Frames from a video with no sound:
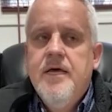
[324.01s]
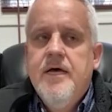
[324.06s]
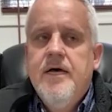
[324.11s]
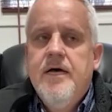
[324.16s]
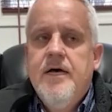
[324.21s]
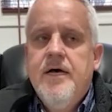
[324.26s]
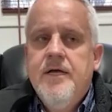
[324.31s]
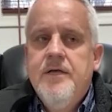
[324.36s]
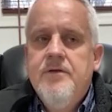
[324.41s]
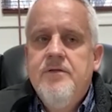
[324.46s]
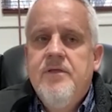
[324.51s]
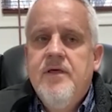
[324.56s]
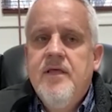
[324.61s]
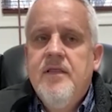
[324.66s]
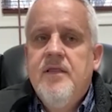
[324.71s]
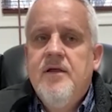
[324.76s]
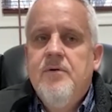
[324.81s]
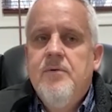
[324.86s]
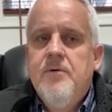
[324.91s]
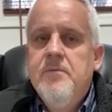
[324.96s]
Uh, you think
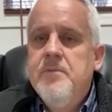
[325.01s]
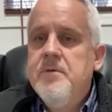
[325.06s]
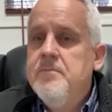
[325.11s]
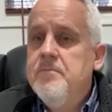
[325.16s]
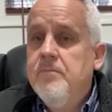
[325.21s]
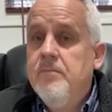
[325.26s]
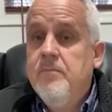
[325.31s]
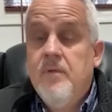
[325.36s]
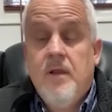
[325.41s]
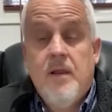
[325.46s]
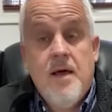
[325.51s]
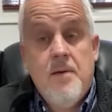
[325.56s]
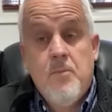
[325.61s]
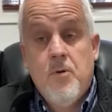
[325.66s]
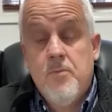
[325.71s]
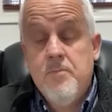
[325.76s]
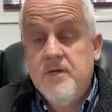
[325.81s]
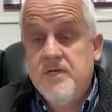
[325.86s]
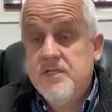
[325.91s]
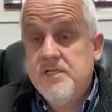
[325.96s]
there would be a lot more
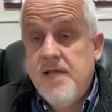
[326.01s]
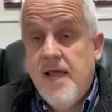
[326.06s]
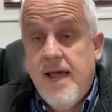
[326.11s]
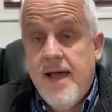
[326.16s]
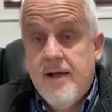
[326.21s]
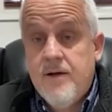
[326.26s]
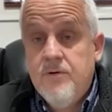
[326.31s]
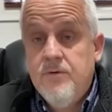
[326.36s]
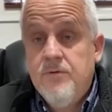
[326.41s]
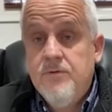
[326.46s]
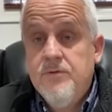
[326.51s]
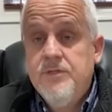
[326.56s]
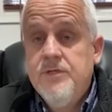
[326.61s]
missed tackles.